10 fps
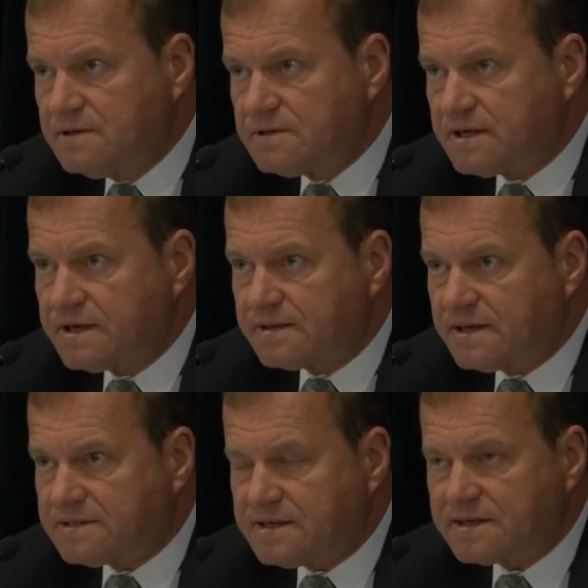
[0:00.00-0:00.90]
saying
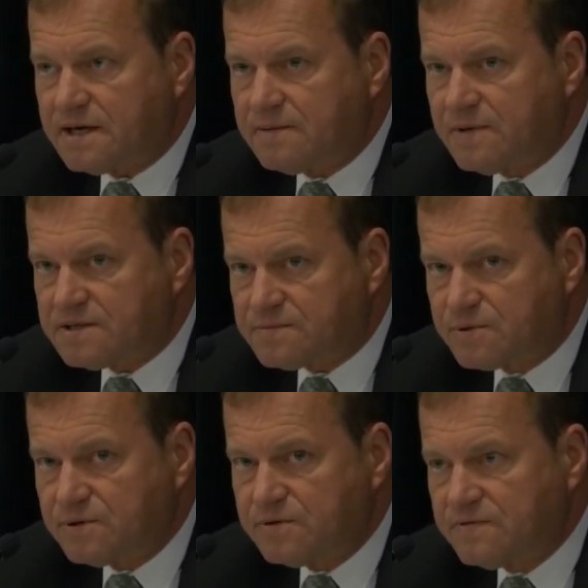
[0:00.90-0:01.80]
that CENTCOM has
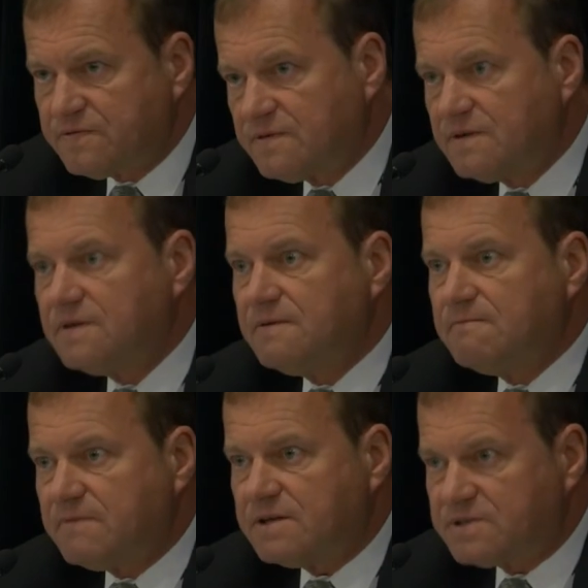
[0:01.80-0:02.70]
proof
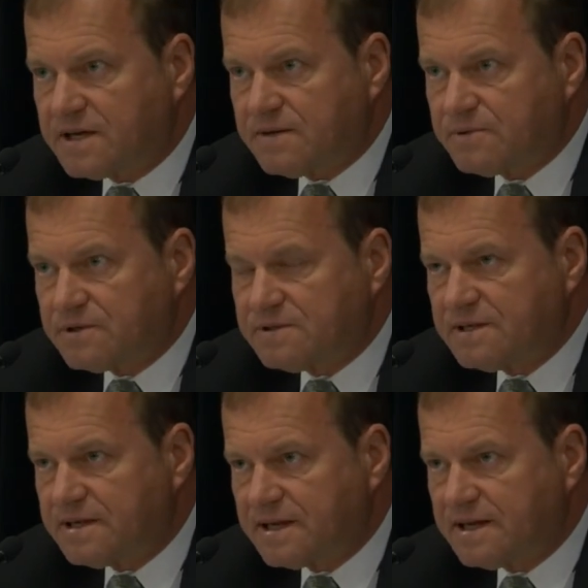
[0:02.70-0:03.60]
that you can't put a
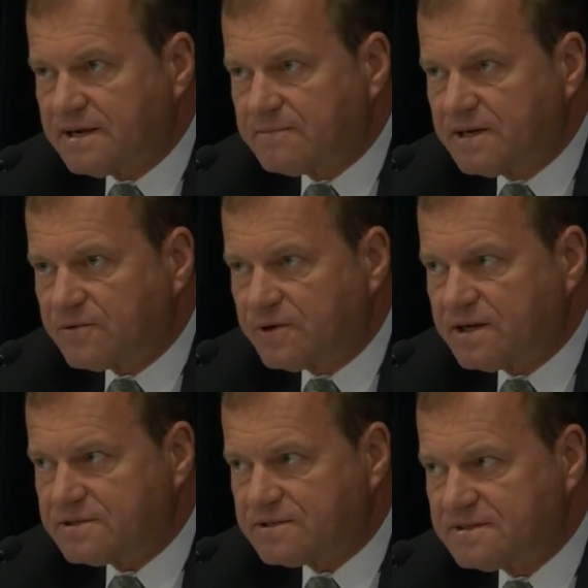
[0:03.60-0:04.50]
DNA lab
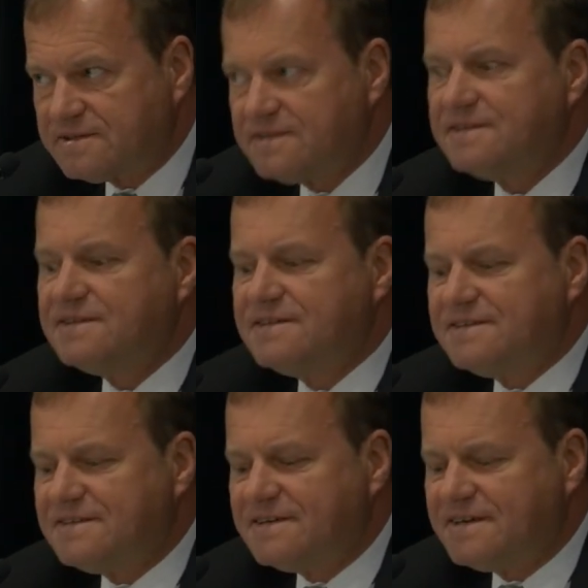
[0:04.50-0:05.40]
downrange.
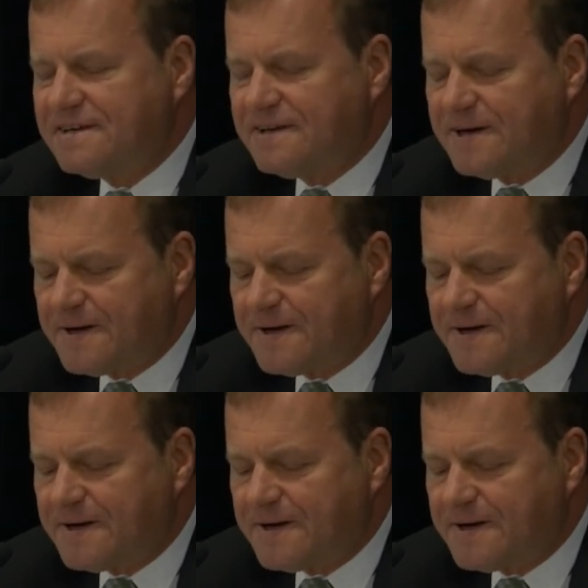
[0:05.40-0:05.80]
And